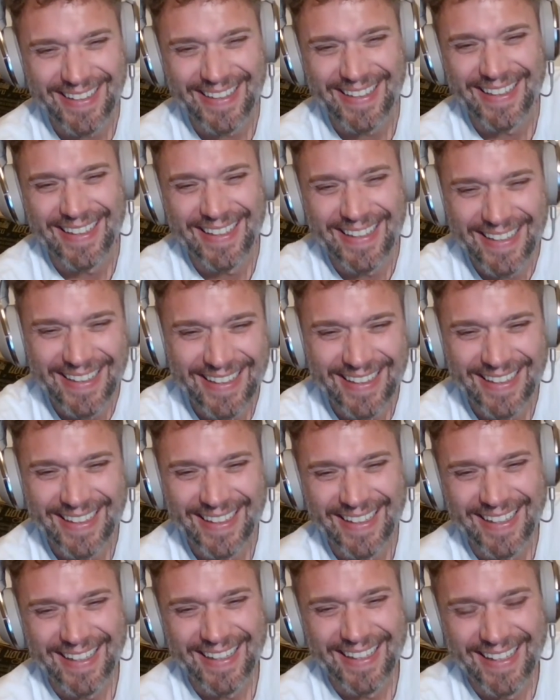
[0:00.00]

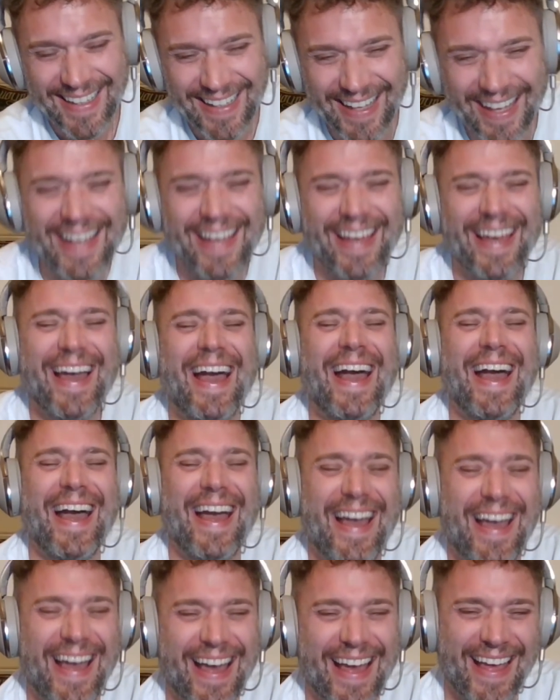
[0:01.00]

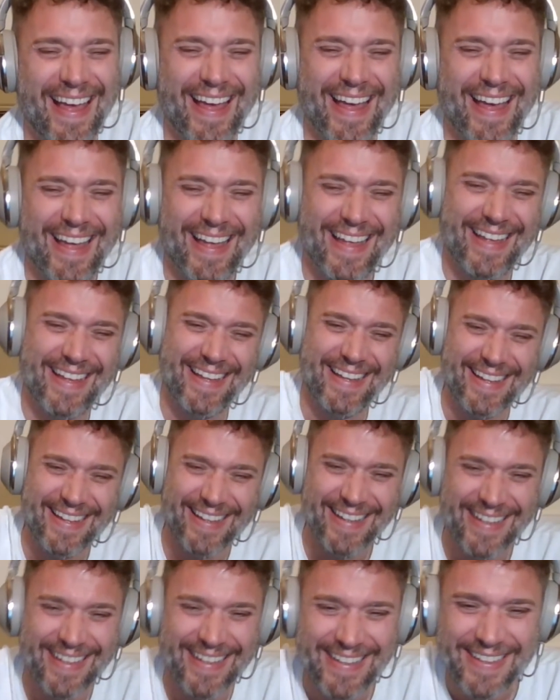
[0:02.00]

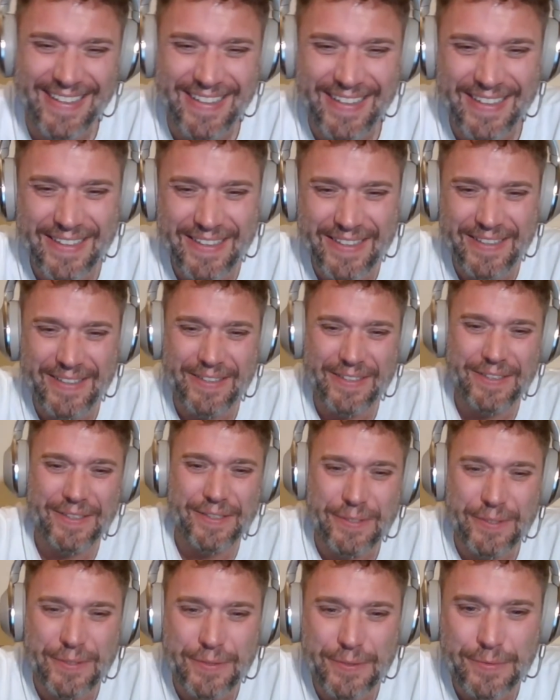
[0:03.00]

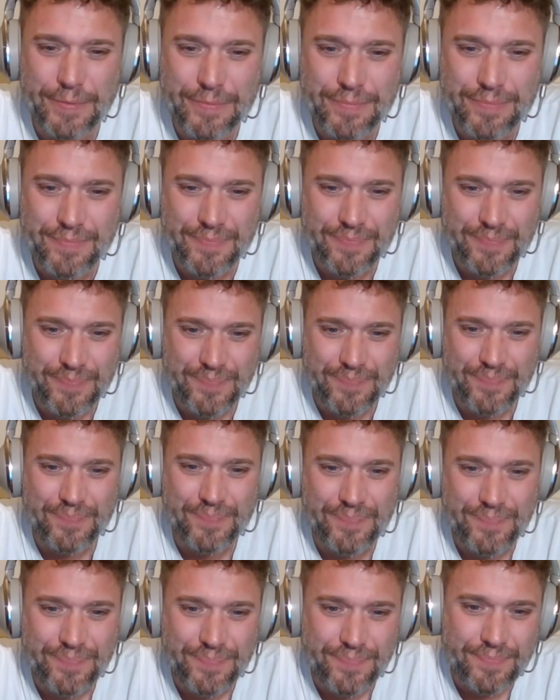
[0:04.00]

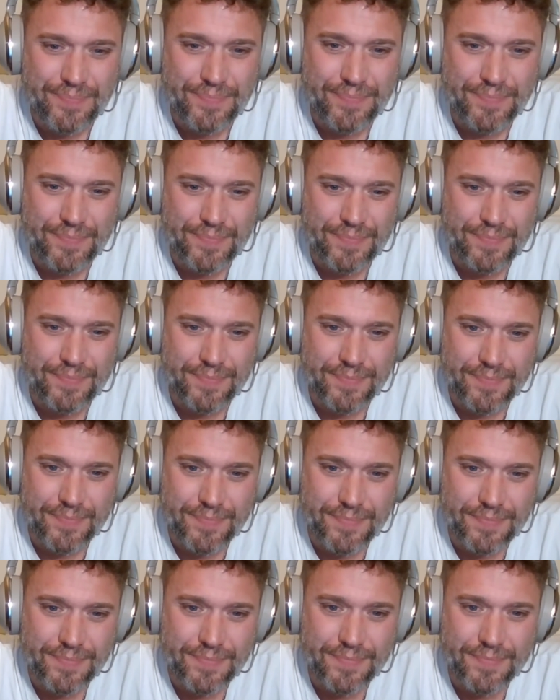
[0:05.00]

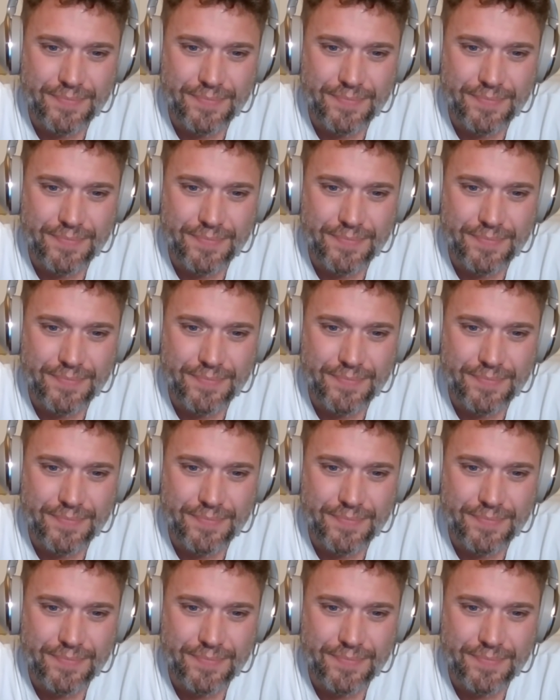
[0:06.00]
No words are spoken by the person on screen.